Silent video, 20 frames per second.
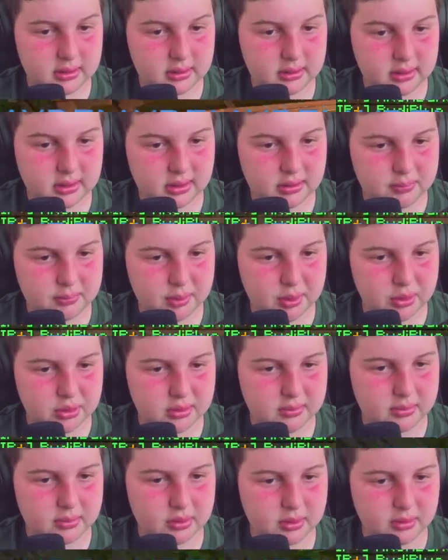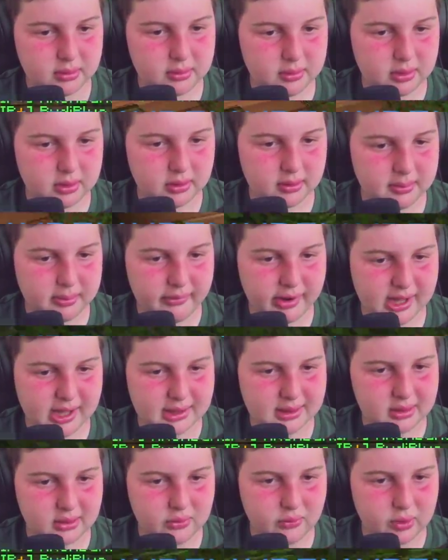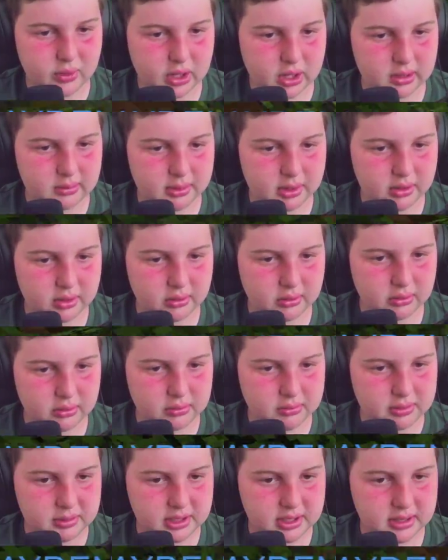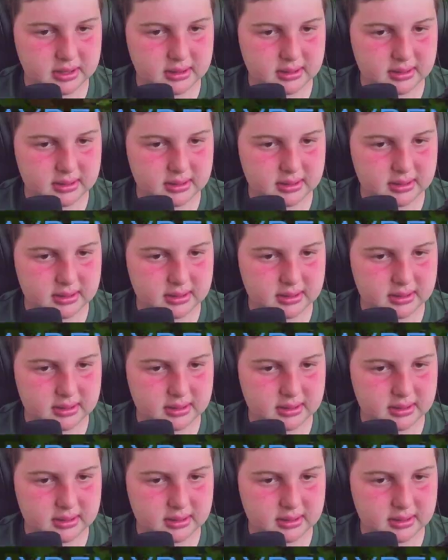disposable or plastic water bottles because